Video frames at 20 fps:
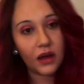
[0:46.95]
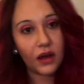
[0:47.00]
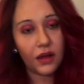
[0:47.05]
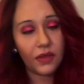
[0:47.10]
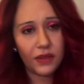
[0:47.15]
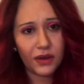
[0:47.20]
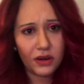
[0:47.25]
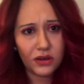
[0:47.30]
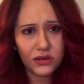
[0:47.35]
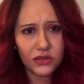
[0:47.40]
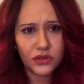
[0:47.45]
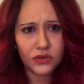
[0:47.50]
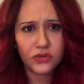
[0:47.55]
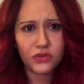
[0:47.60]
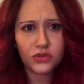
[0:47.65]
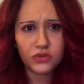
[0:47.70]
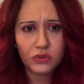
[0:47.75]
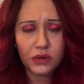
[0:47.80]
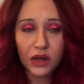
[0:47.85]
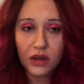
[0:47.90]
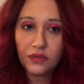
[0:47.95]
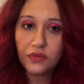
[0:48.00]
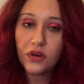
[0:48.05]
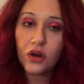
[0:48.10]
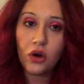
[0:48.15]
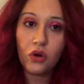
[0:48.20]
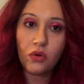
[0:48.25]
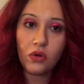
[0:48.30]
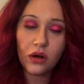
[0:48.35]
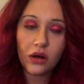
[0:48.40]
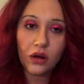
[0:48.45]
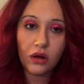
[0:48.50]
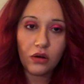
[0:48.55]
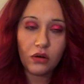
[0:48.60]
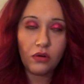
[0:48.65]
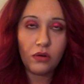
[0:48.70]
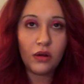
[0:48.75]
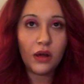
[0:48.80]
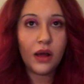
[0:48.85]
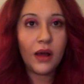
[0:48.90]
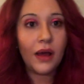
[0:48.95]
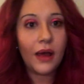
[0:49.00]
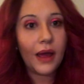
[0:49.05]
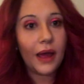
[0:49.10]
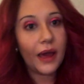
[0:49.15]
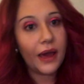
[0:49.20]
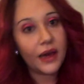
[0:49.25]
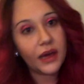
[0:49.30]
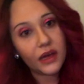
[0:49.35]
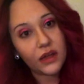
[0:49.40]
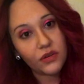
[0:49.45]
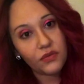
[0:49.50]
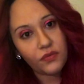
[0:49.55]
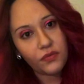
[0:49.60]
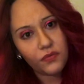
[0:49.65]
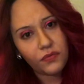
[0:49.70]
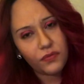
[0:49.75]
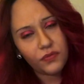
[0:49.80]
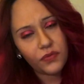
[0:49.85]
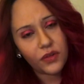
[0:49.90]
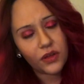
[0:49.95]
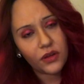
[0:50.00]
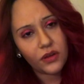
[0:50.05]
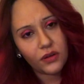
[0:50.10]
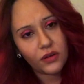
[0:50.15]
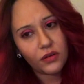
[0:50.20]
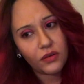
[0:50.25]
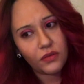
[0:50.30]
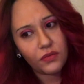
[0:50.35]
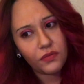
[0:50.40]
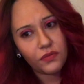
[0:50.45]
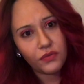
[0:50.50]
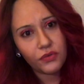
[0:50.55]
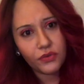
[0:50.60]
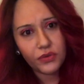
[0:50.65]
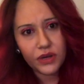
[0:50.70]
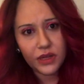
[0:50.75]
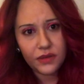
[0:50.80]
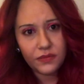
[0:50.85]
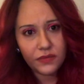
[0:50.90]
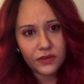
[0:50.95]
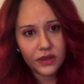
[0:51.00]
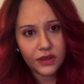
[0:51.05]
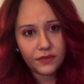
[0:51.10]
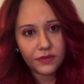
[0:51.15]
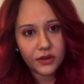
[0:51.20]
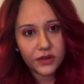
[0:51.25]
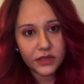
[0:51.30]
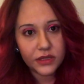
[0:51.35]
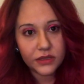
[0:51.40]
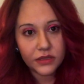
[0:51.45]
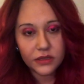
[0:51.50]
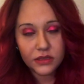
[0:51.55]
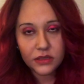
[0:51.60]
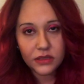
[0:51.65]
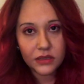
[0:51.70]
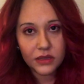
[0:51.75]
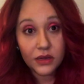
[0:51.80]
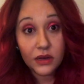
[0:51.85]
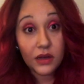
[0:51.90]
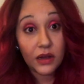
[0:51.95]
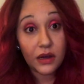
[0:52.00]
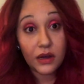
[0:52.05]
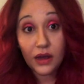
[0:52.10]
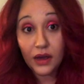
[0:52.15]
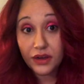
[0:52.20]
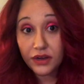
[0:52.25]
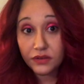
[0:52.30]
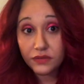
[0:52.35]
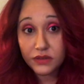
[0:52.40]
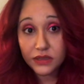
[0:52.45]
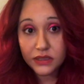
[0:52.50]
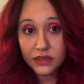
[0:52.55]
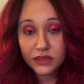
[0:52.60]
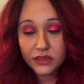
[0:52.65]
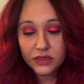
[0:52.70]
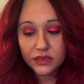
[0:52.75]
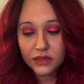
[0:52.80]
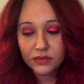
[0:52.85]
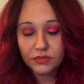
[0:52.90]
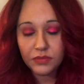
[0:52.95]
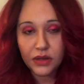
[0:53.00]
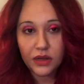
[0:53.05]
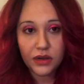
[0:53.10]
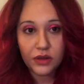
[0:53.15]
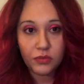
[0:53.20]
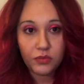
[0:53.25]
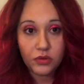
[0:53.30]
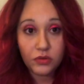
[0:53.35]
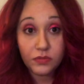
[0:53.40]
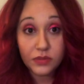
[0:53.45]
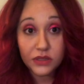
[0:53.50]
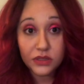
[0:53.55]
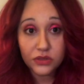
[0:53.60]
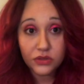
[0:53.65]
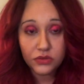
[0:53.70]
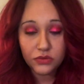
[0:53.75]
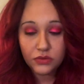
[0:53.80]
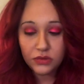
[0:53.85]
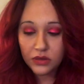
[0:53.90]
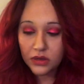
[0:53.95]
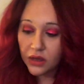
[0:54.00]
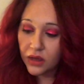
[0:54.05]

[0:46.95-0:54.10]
They also do have cocoa, and the fruity flavor is not yet released, but it will be soon.